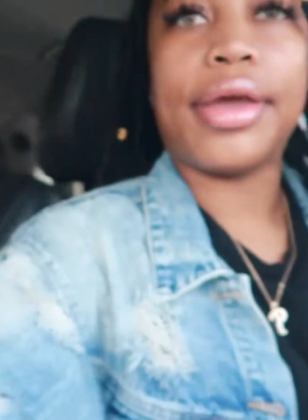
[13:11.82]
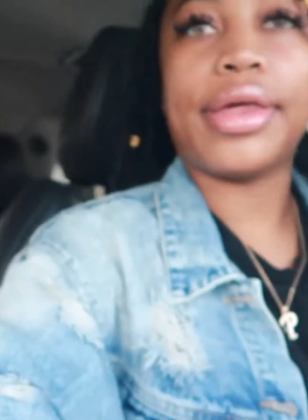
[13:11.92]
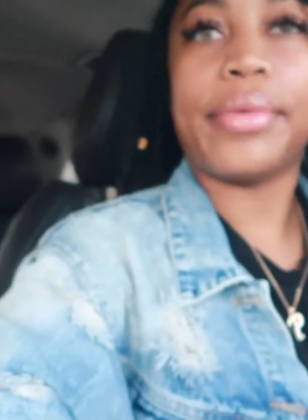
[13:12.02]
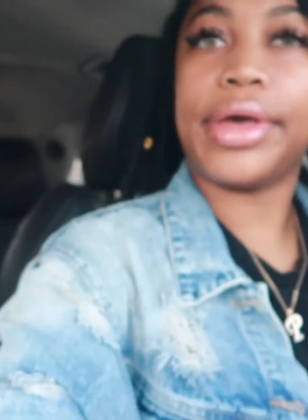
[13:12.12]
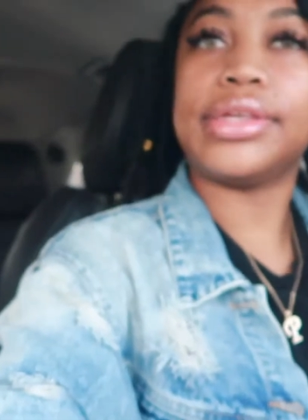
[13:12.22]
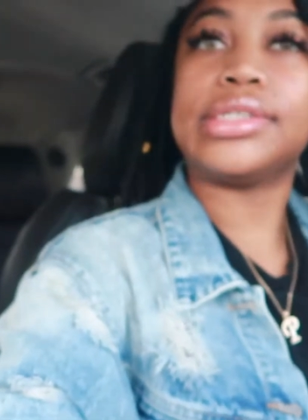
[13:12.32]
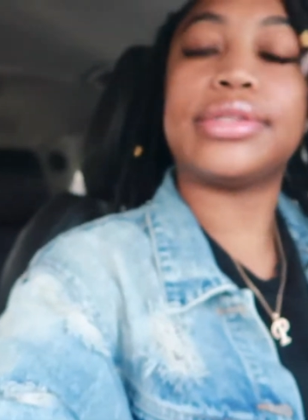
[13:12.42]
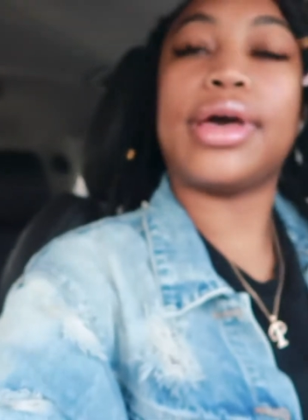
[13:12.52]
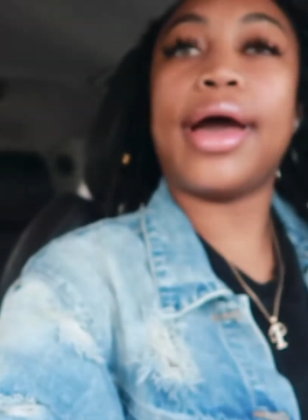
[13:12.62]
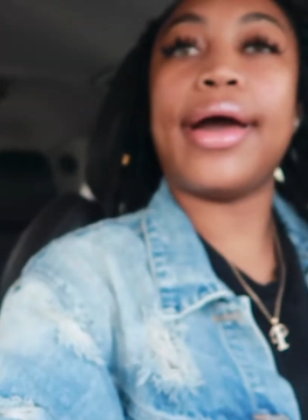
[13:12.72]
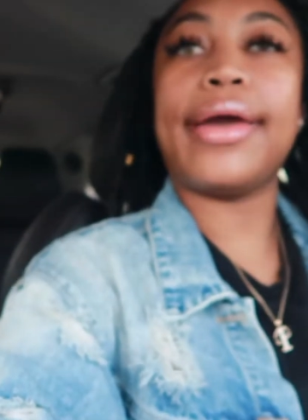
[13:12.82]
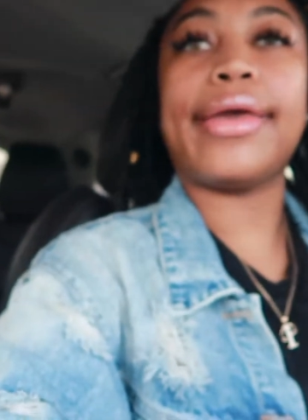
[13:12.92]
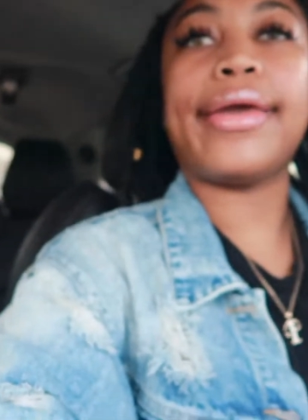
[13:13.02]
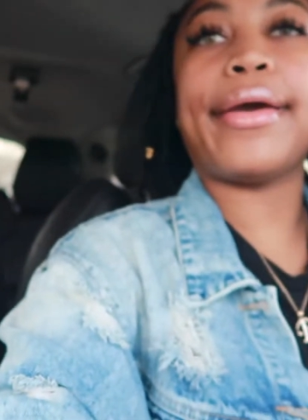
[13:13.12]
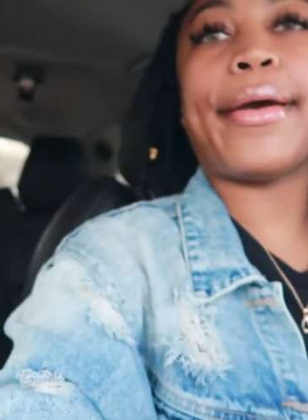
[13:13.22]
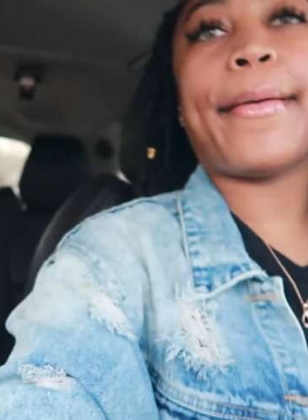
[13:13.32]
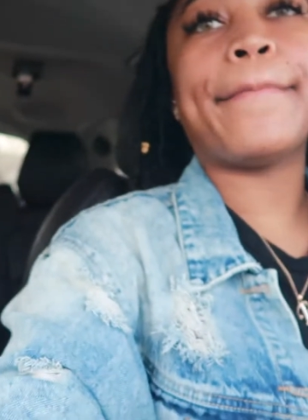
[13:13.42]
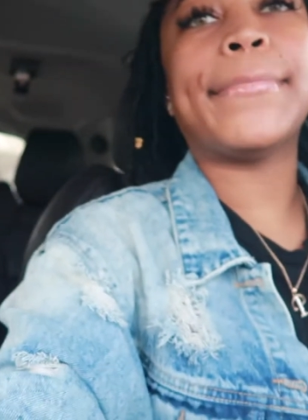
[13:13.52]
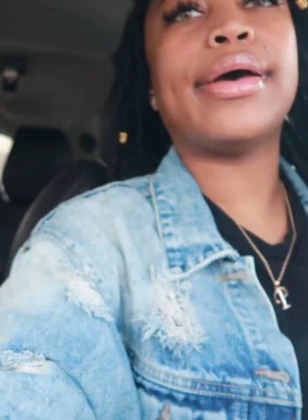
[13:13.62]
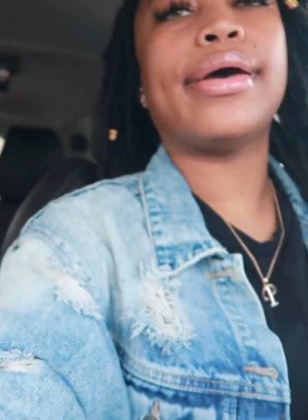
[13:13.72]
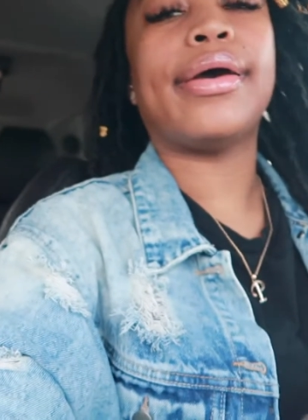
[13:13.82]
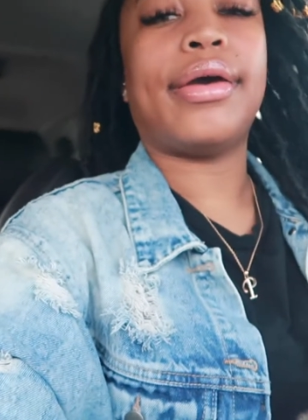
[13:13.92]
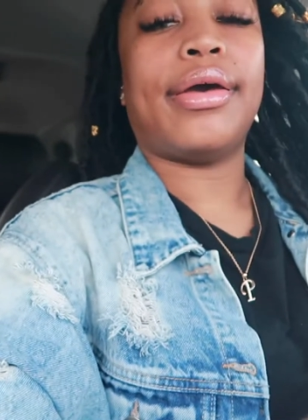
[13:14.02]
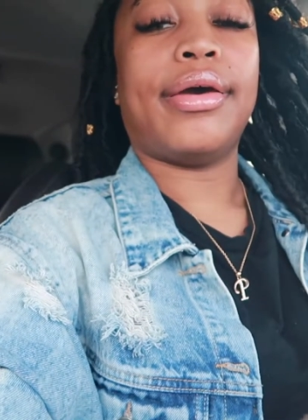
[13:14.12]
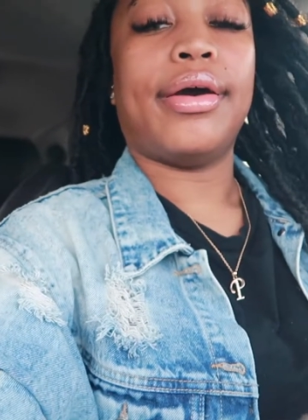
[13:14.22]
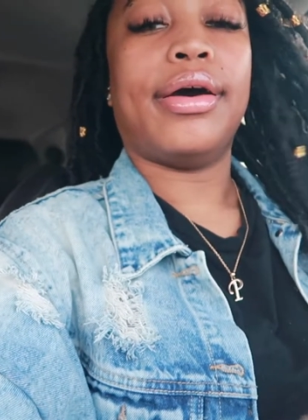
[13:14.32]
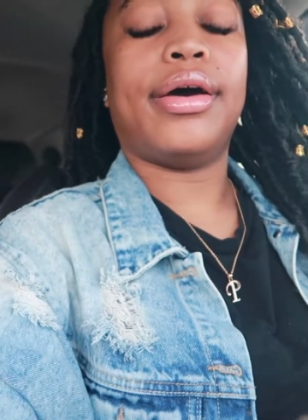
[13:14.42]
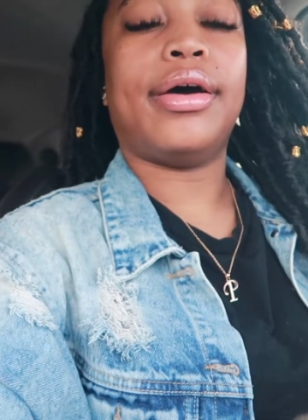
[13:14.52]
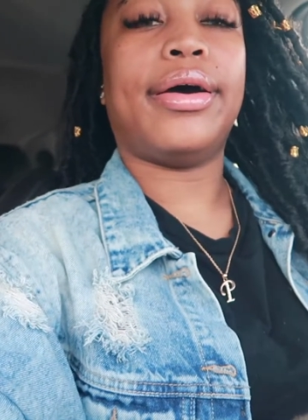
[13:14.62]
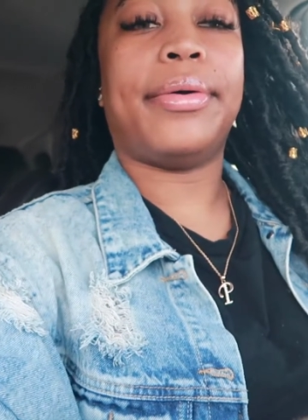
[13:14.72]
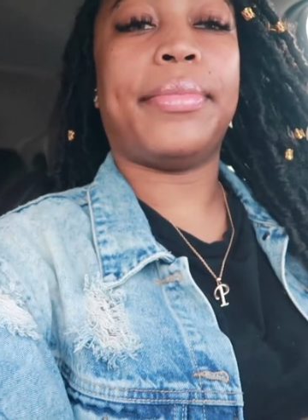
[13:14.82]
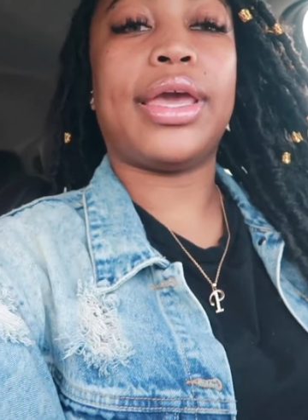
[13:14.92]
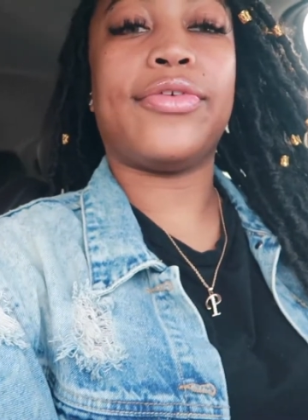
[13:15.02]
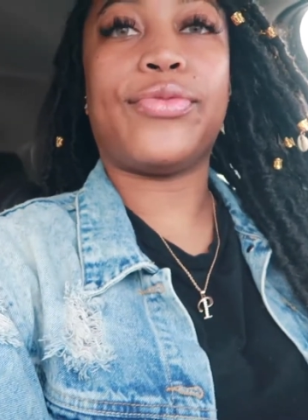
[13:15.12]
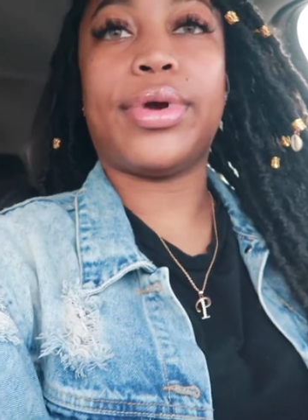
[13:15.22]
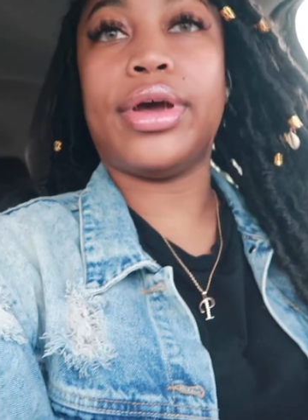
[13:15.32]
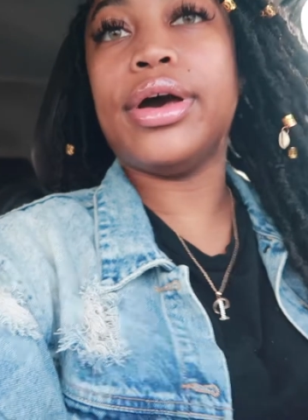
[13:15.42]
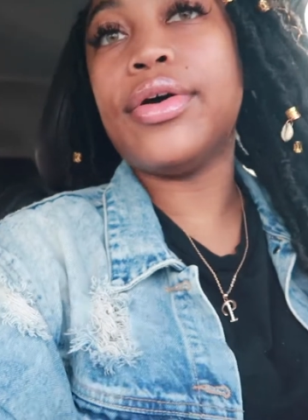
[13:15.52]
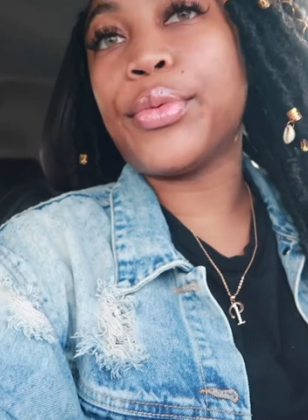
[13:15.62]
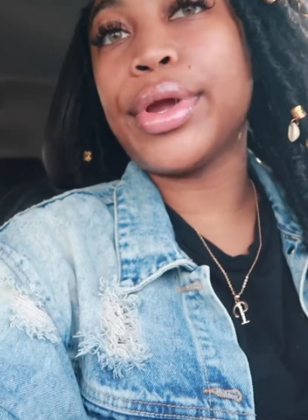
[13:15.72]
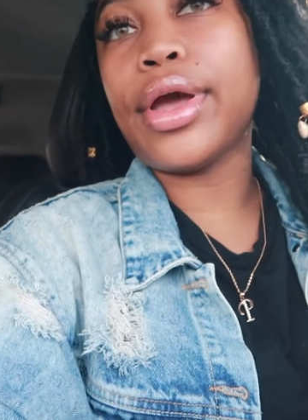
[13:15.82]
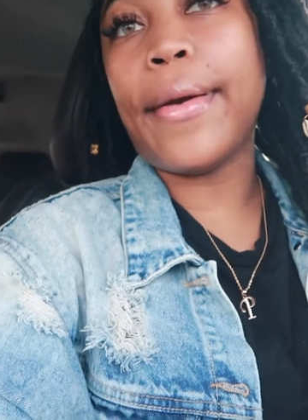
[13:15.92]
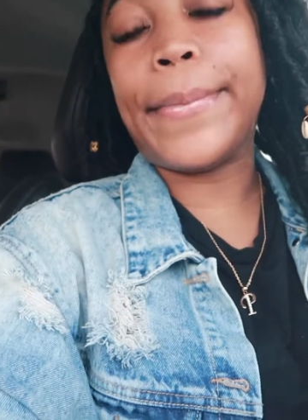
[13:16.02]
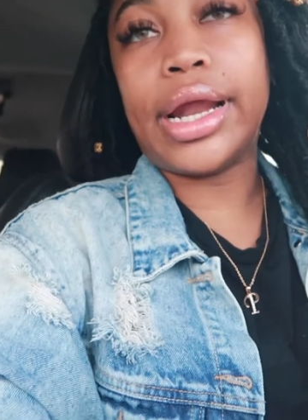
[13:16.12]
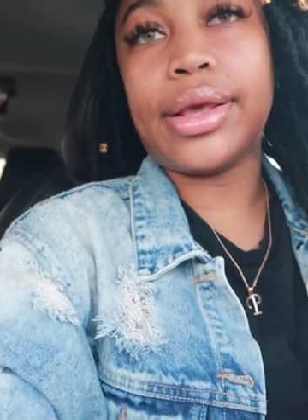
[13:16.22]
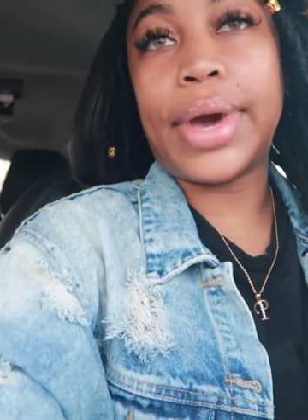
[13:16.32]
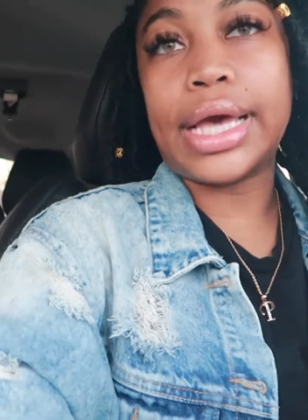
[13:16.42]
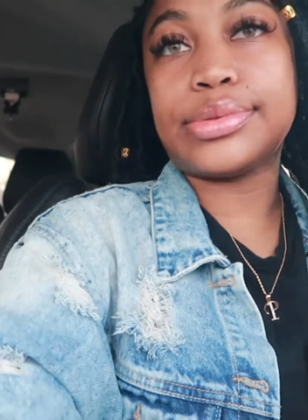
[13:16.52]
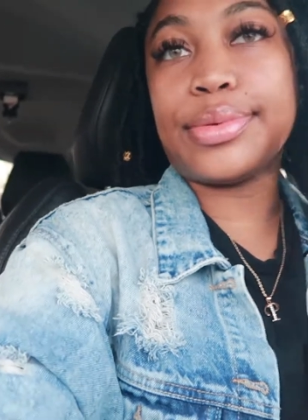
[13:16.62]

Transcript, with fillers: Anyways, I am um in front of Real Body Wax.